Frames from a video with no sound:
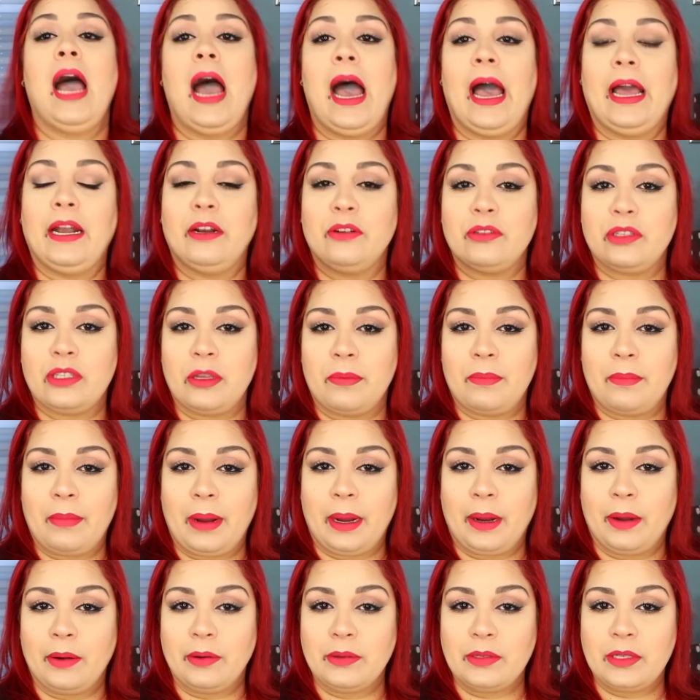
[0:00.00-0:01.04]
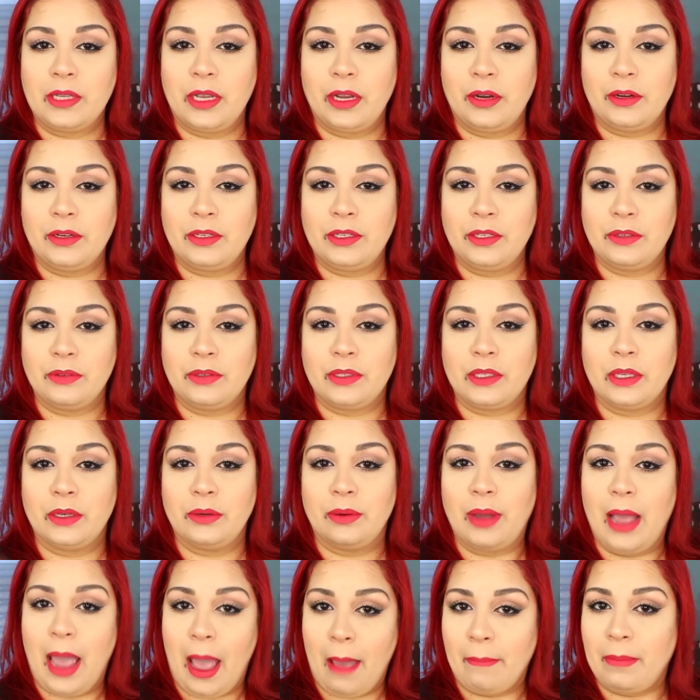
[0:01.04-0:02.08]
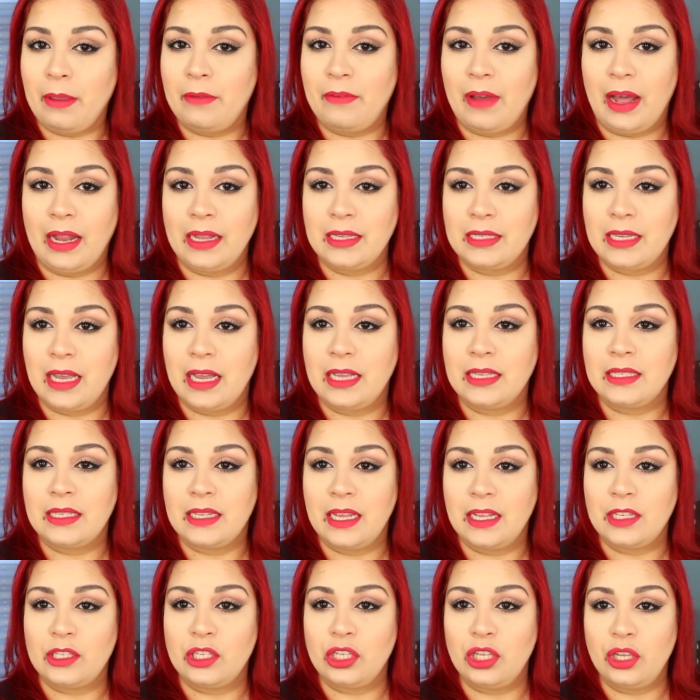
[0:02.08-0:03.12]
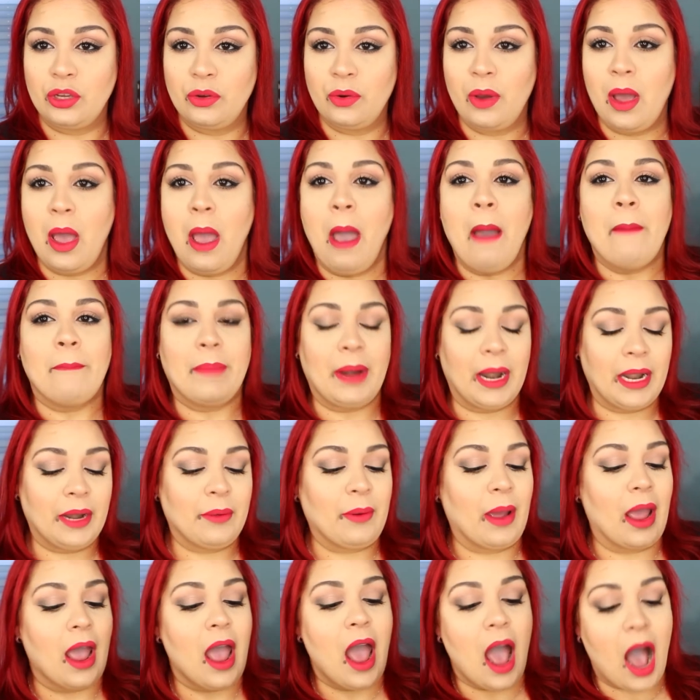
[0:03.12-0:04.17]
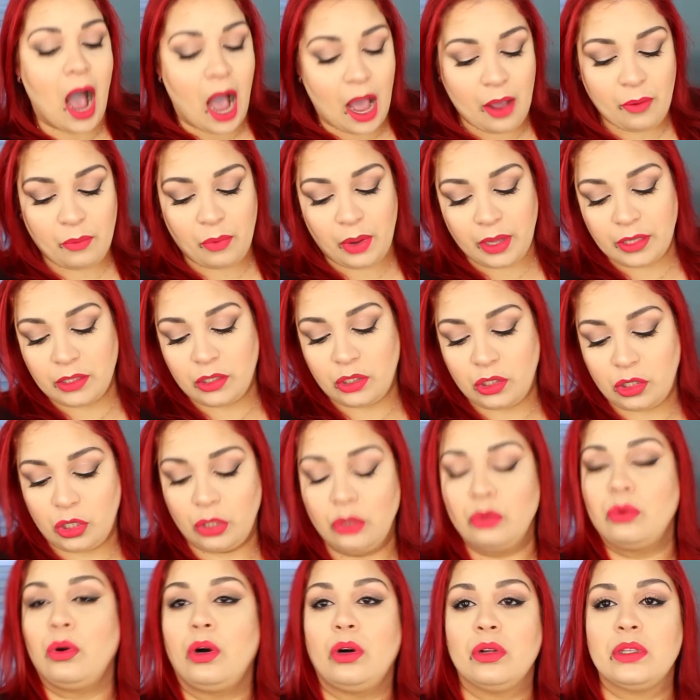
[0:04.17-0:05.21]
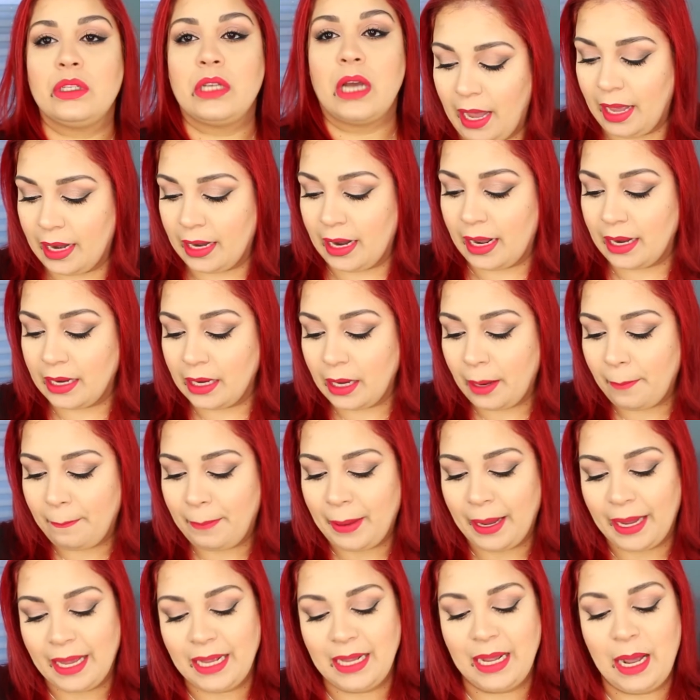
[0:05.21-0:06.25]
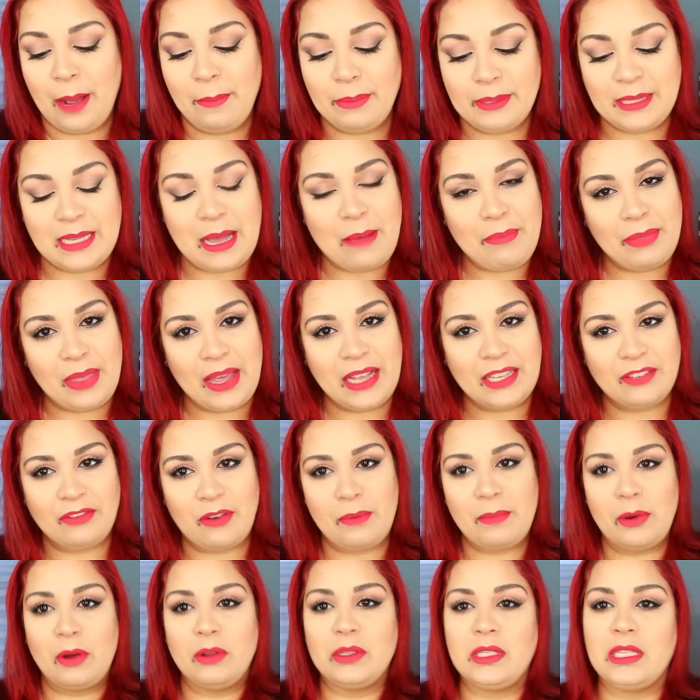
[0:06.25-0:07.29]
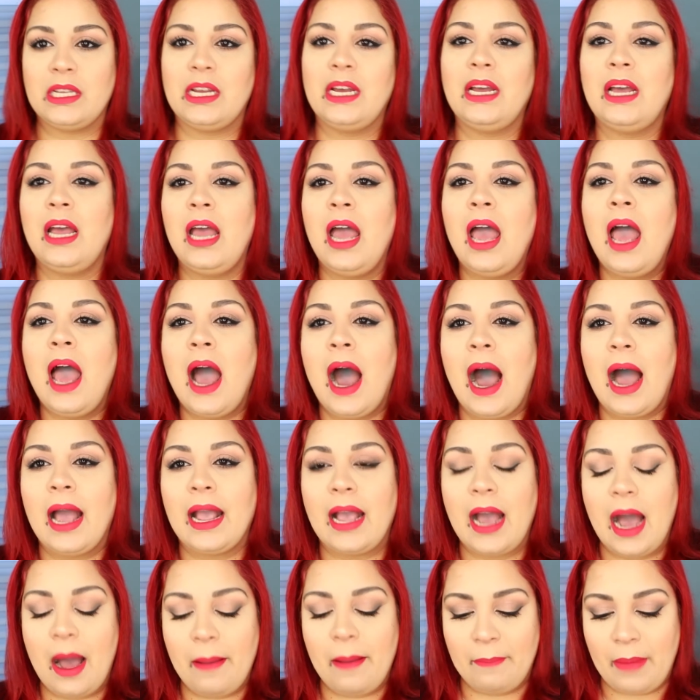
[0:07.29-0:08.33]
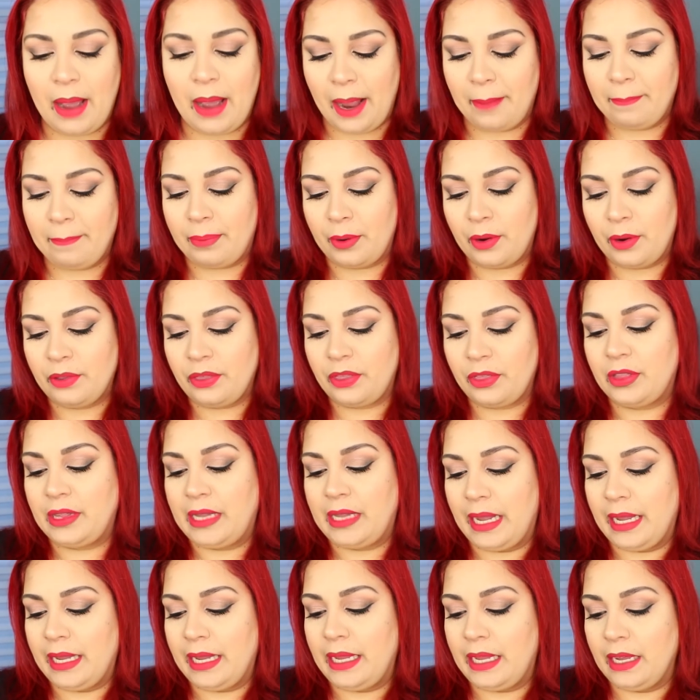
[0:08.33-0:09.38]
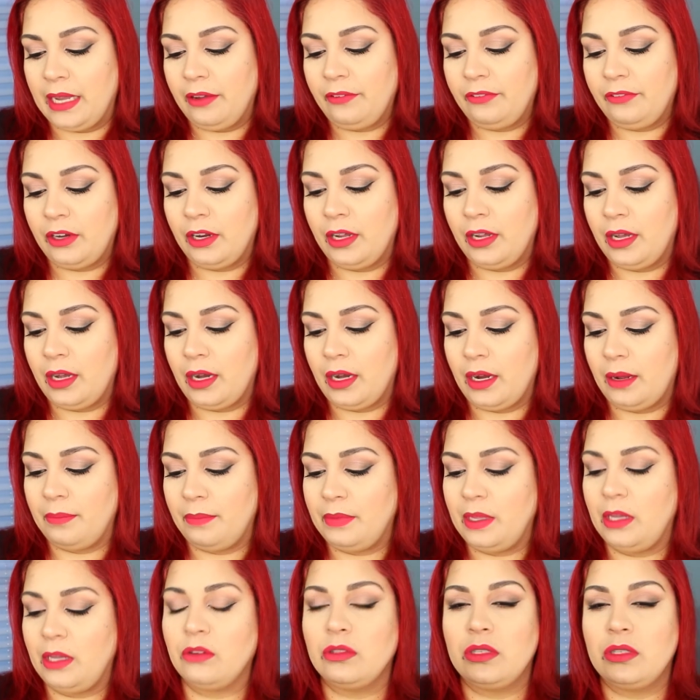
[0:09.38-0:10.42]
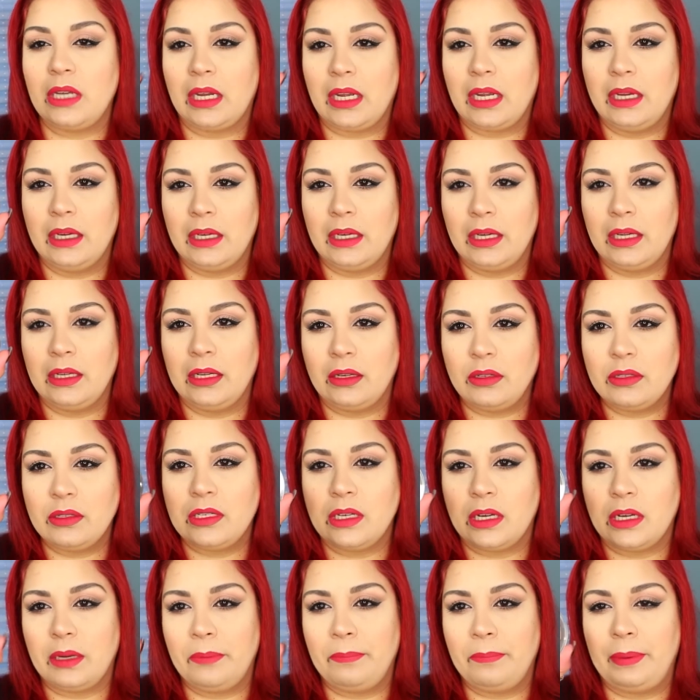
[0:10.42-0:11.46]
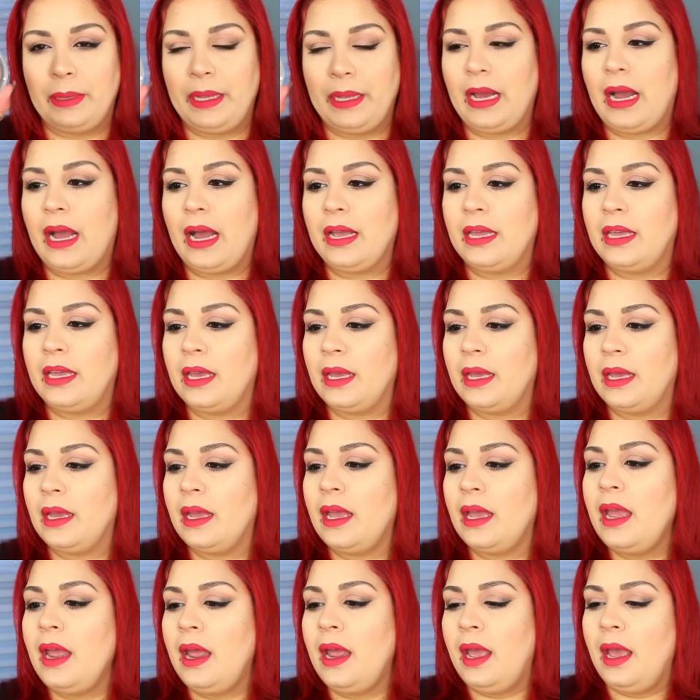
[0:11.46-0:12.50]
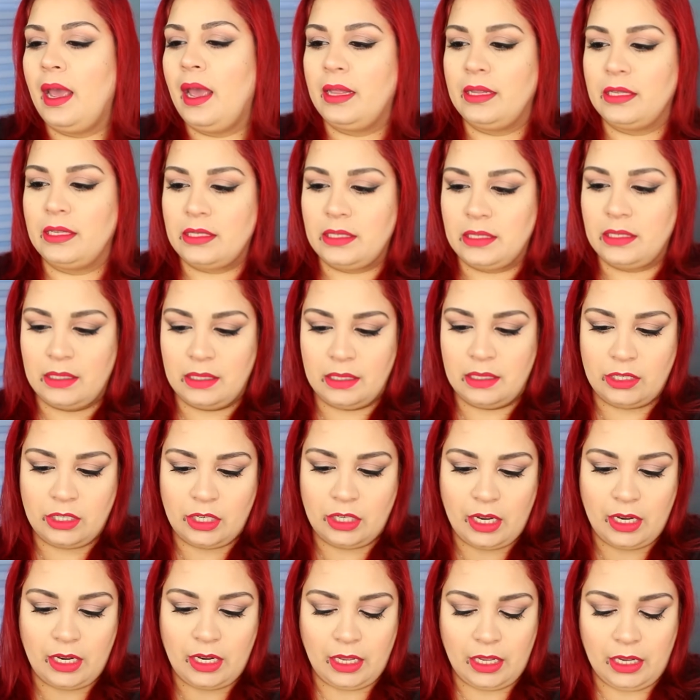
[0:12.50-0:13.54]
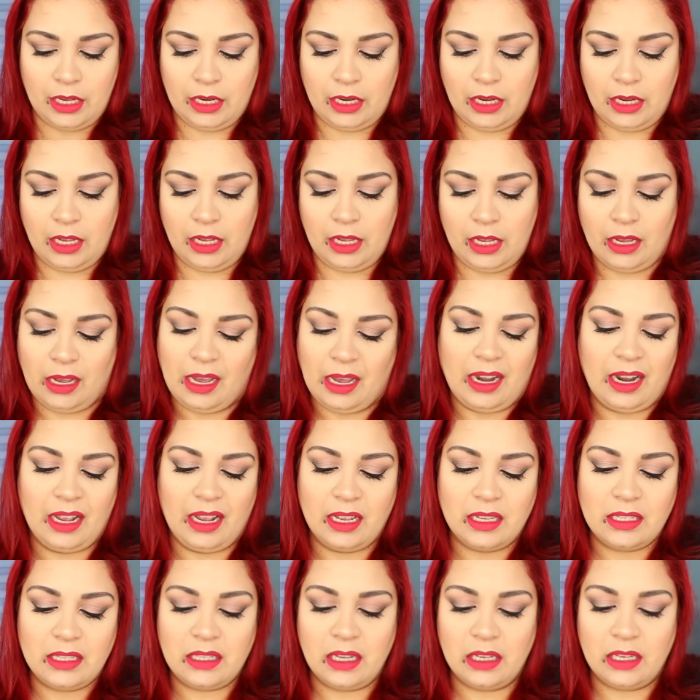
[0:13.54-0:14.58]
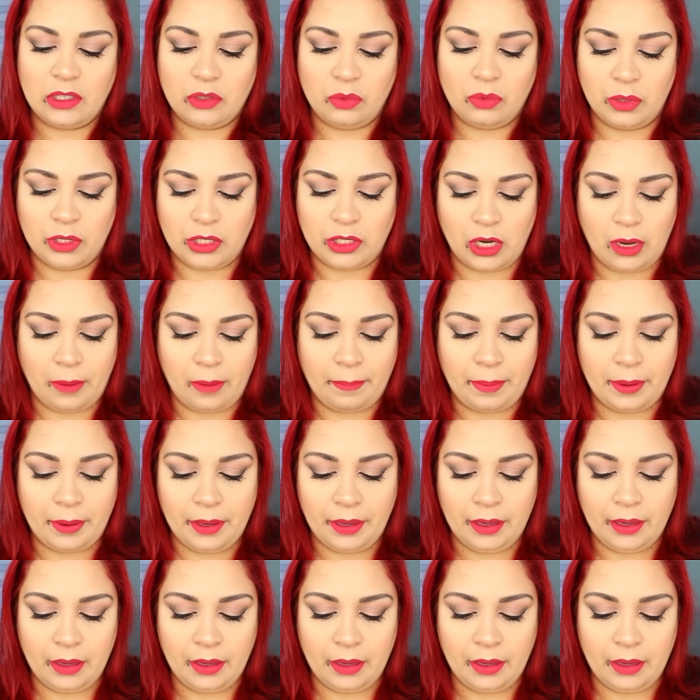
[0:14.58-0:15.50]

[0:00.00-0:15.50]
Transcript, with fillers: I know some of my girls here do, so happy Valentine's Day to you. But anyway, I went to Ulta, and I ended up picking up some things from Ulta. I got my birthday gift, the Ulta Complete Eye Kit, and this is in the shade Indie, and I guess they switch up